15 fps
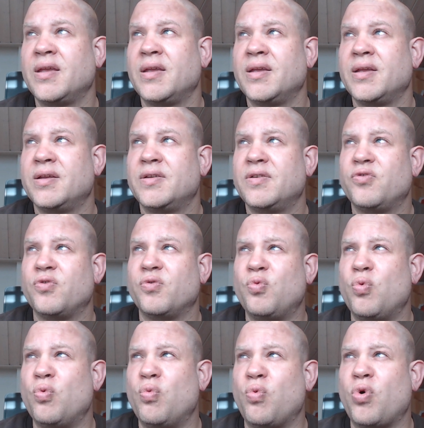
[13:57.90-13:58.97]
So
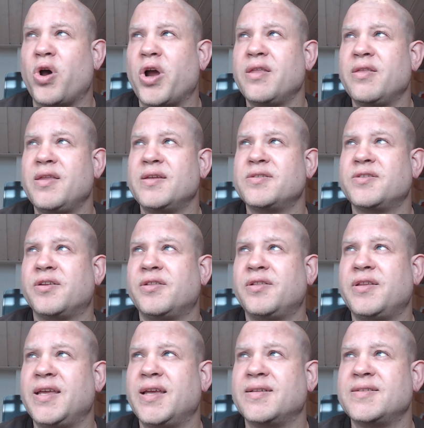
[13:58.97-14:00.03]
why did he suddenly
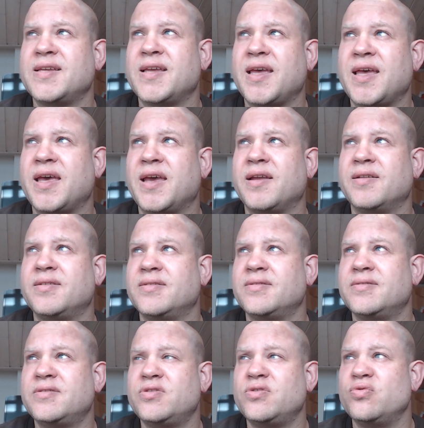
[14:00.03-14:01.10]
get tagged
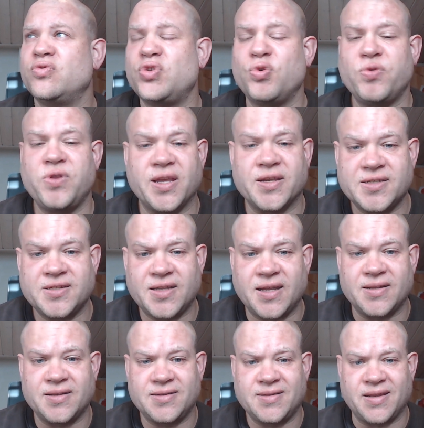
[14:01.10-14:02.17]
to the
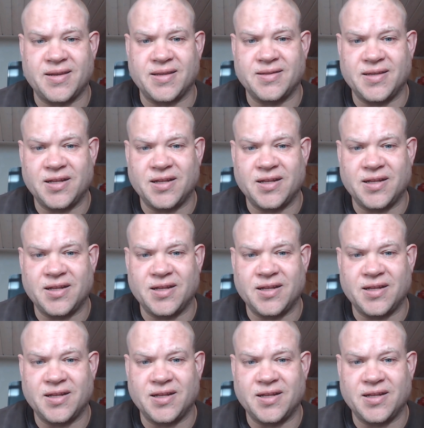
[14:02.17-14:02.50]
extent that he did by